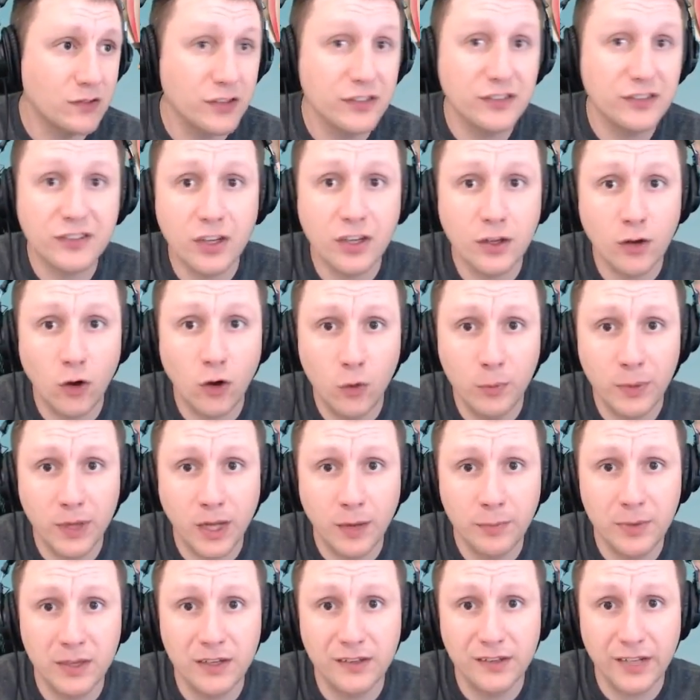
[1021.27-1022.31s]
So this is going to open
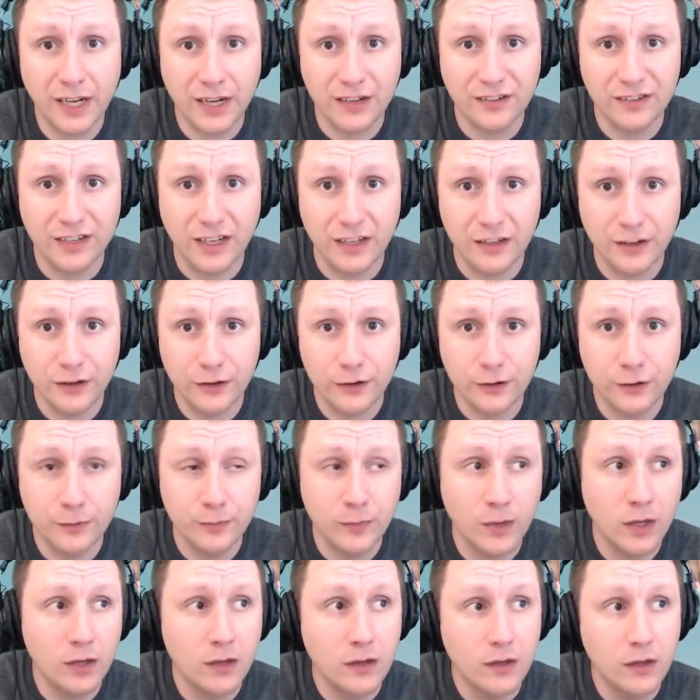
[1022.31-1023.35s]
up in a text editor.
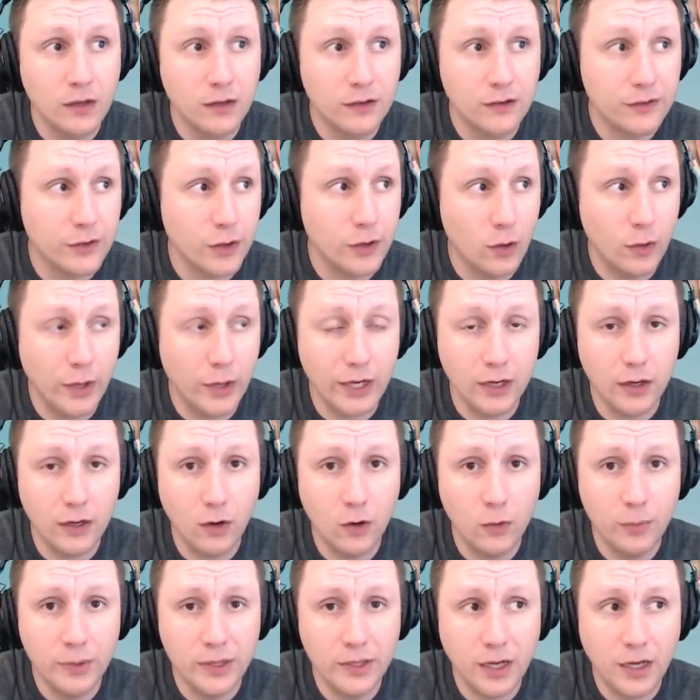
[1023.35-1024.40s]
So it
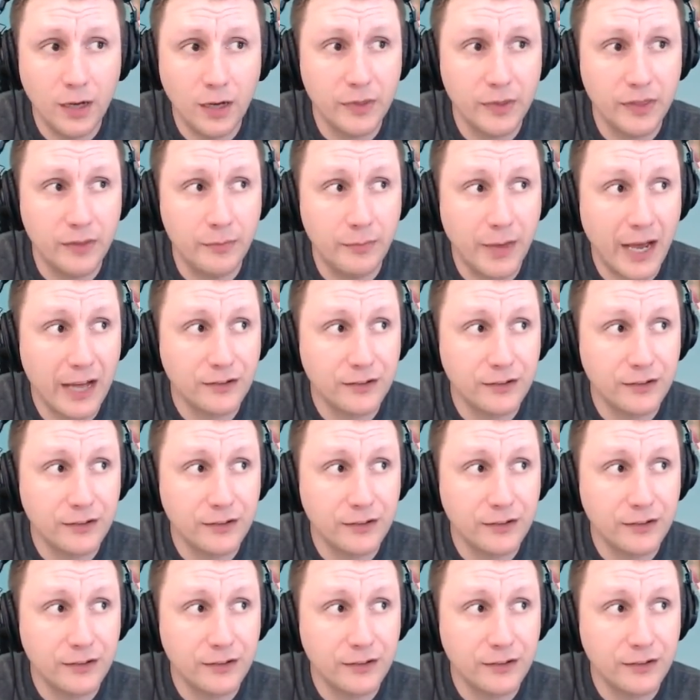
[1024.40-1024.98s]
opened up the